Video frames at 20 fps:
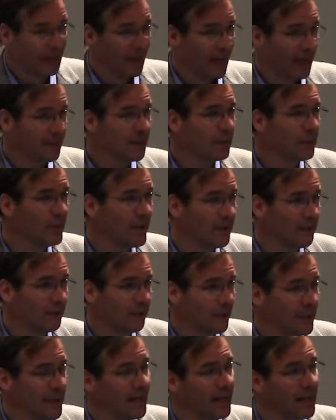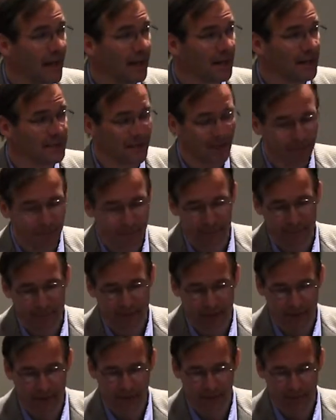I think within NSF,
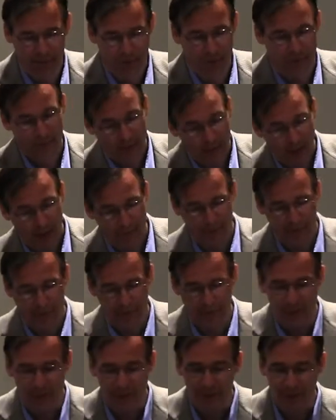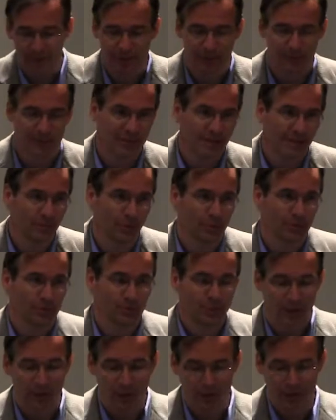there should be opportunities, for example,
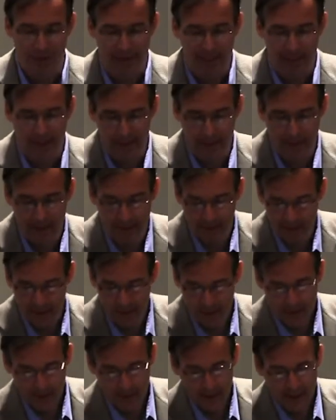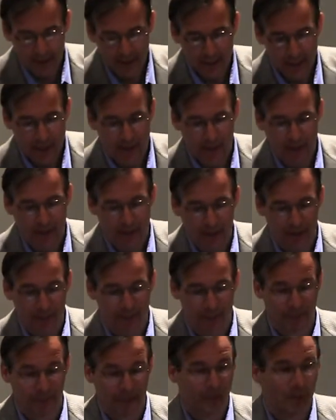between OCI and EAR,
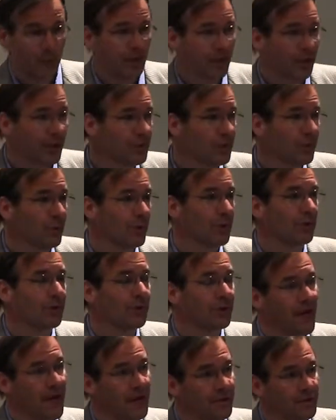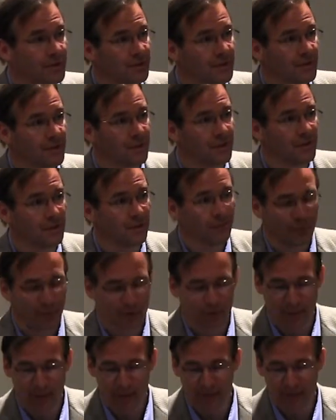but also with other agencies.
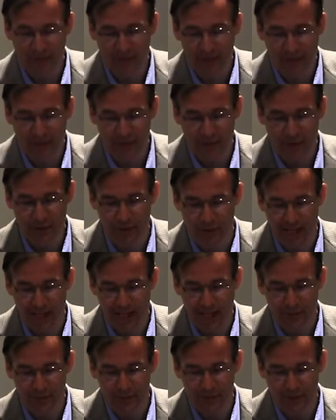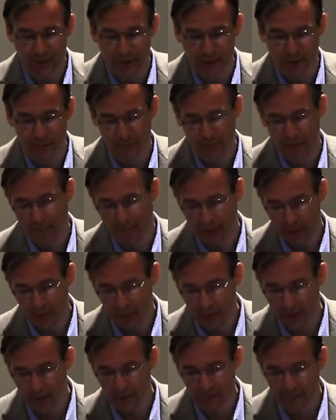So many of the national labs are
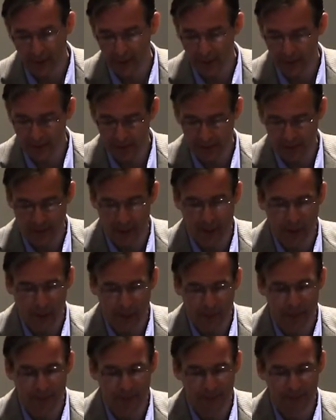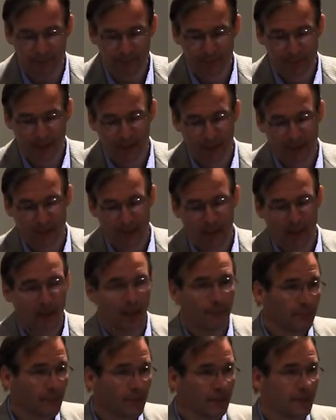run by DOE,
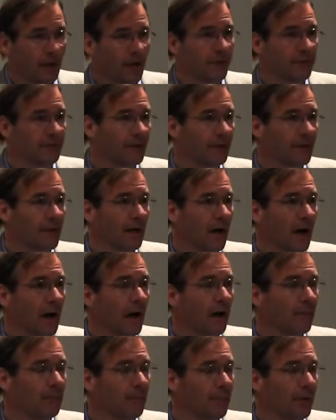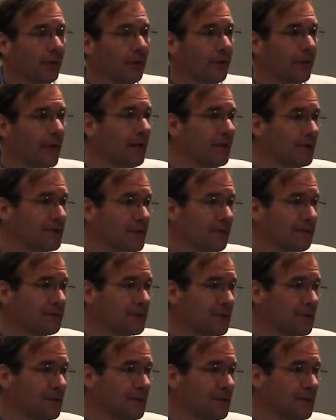but often there are both NSF